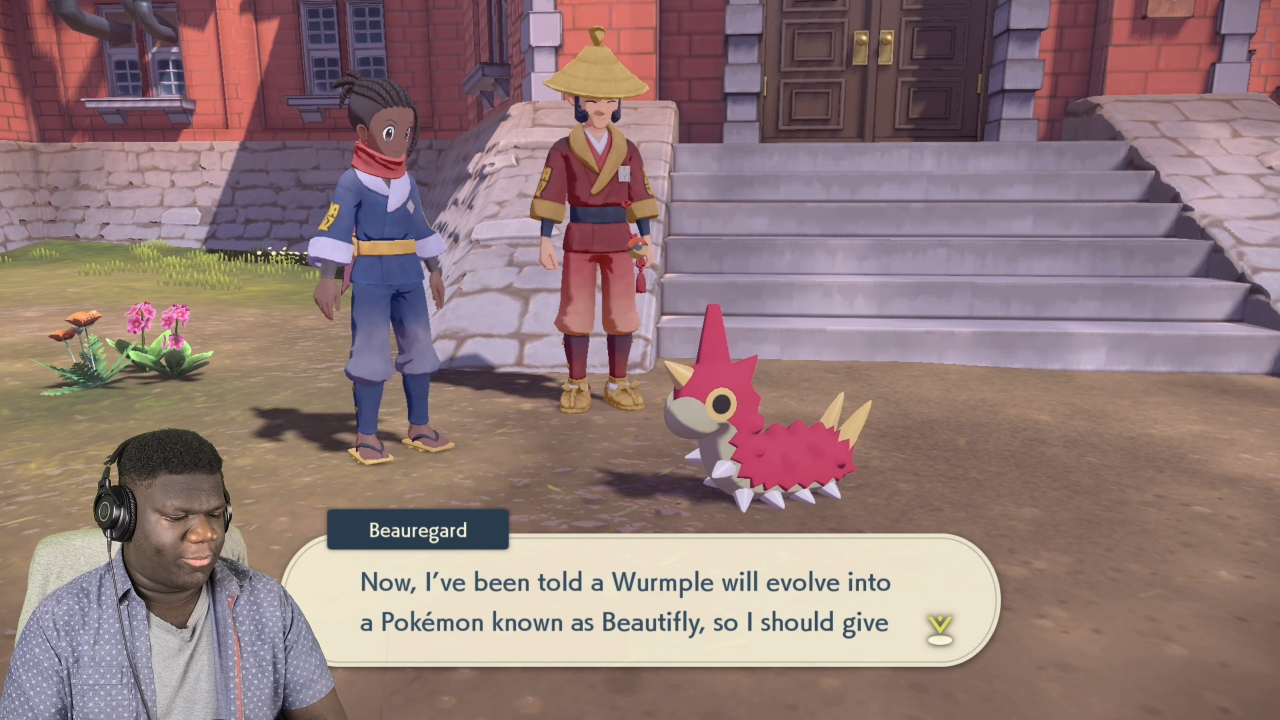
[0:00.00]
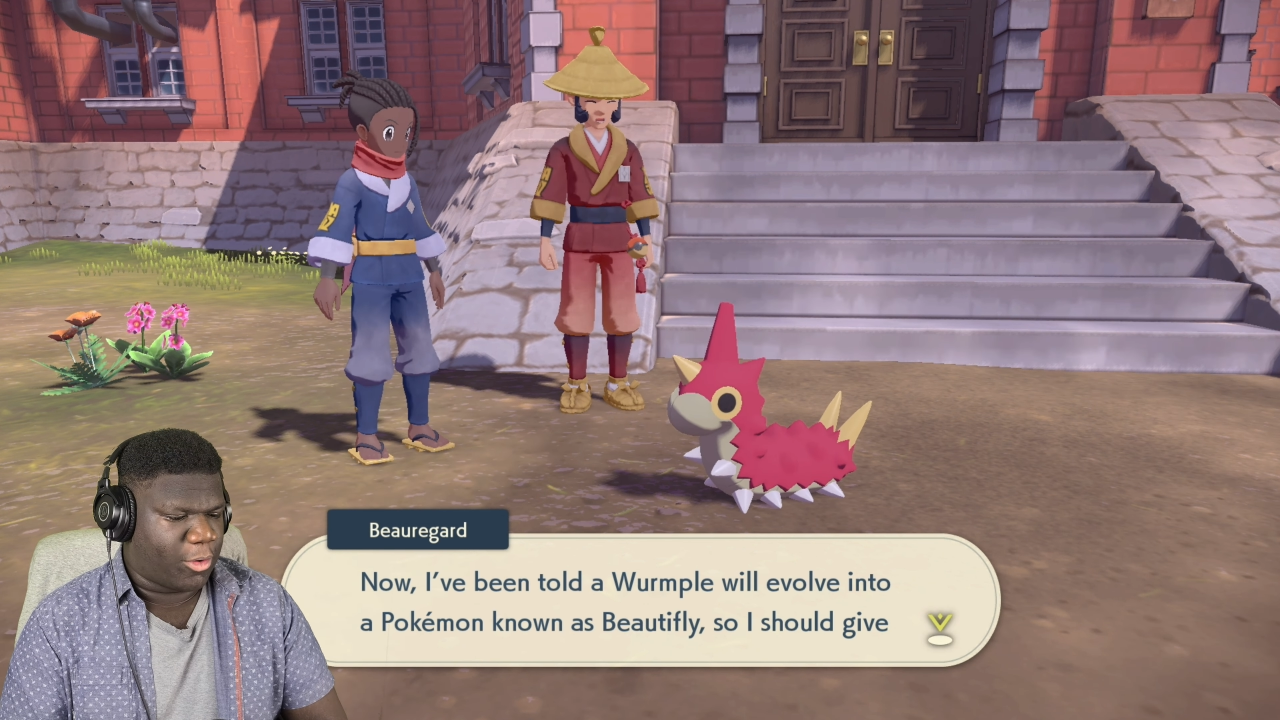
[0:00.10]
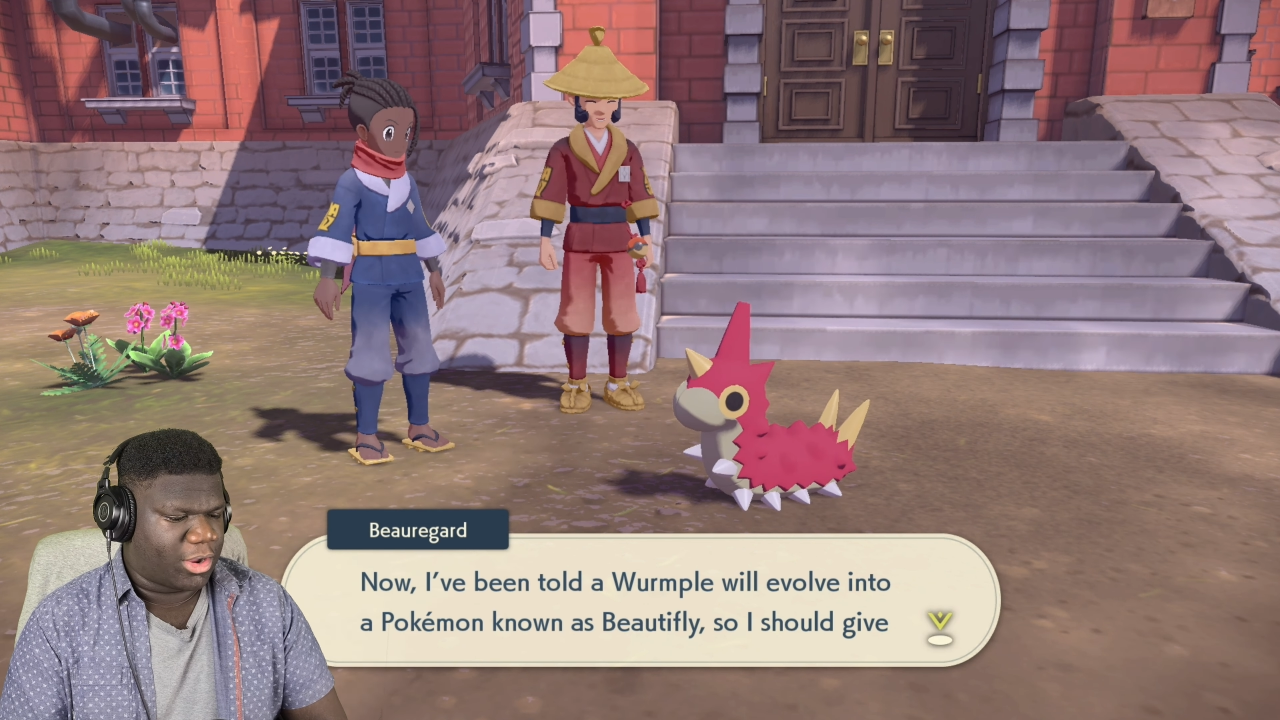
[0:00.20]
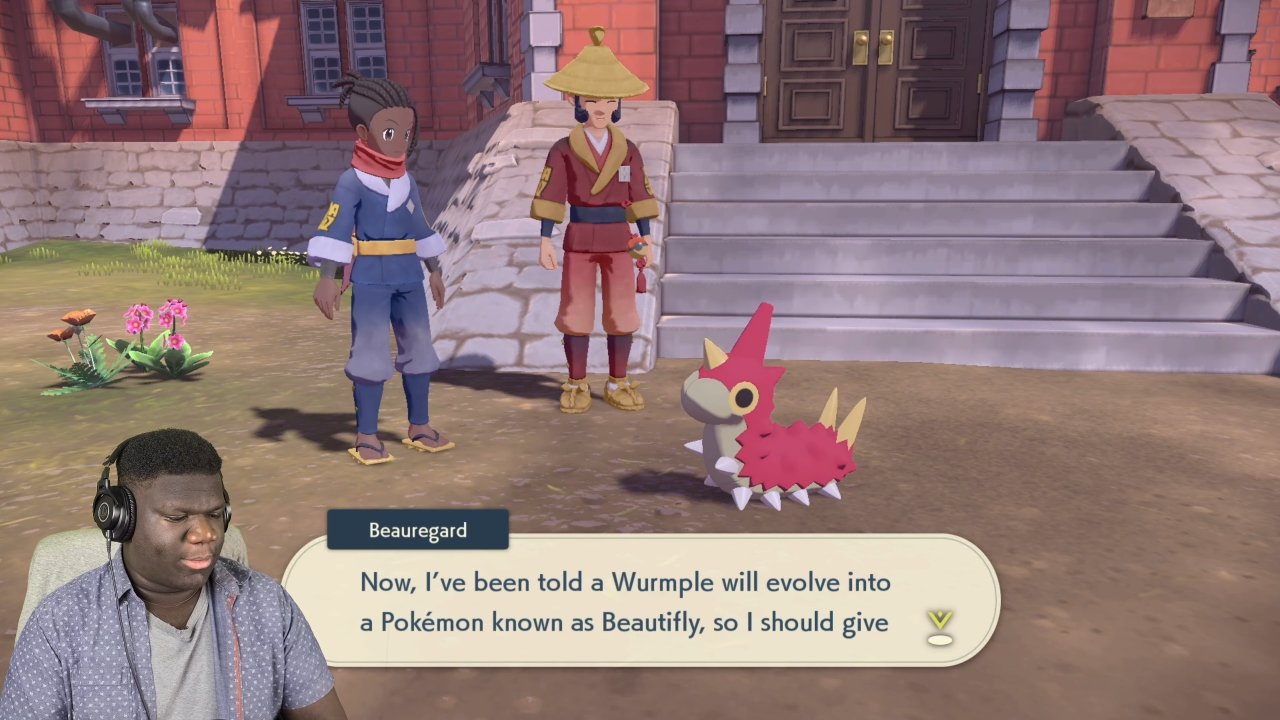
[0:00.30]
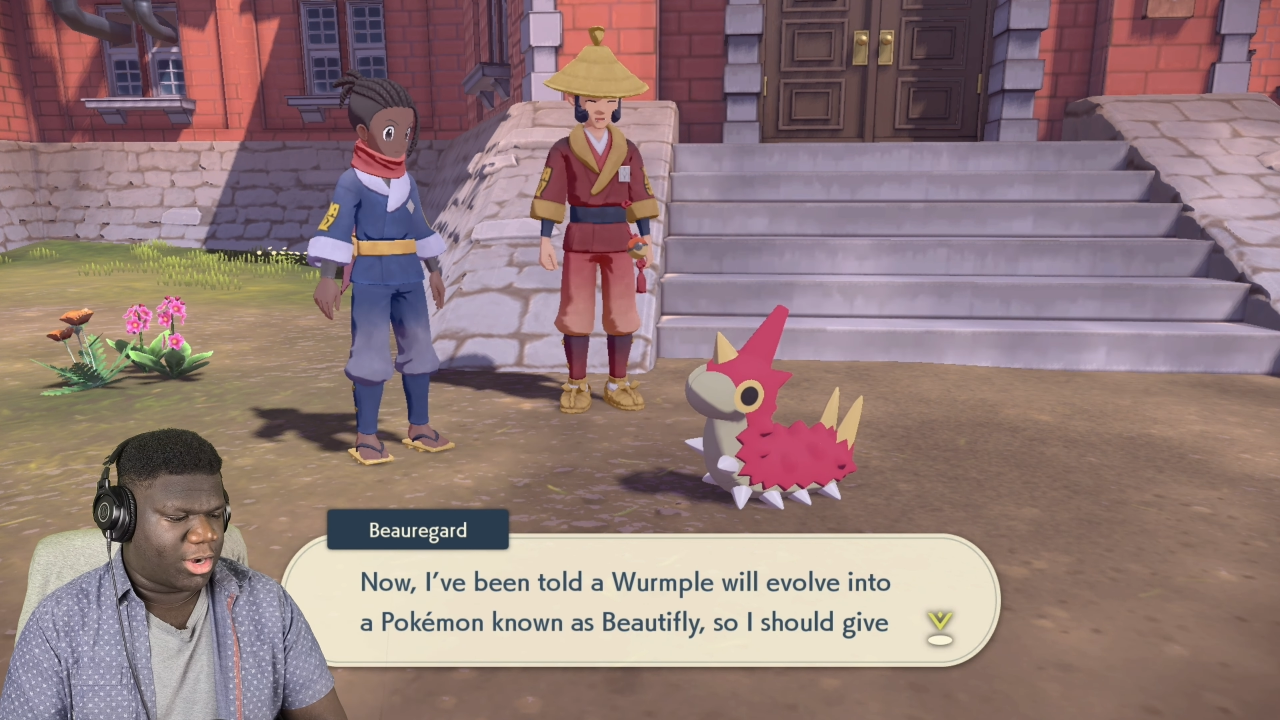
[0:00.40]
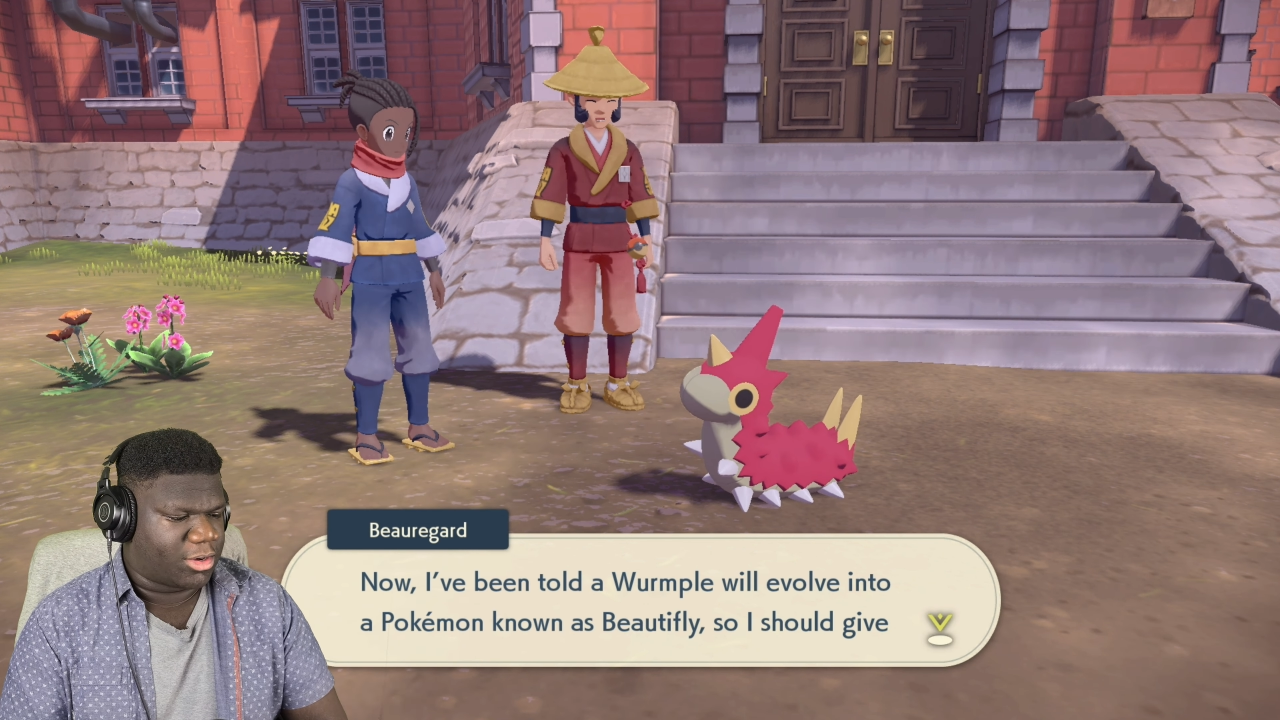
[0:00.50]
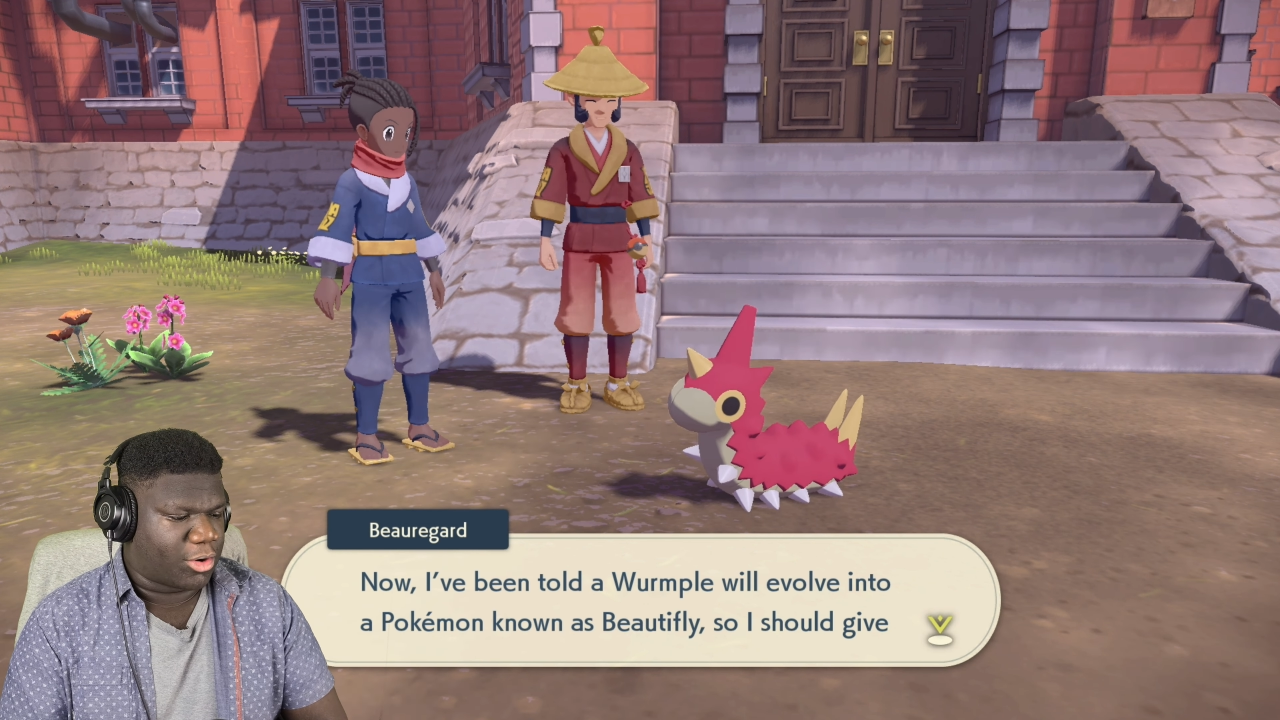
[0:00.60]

a Pokemon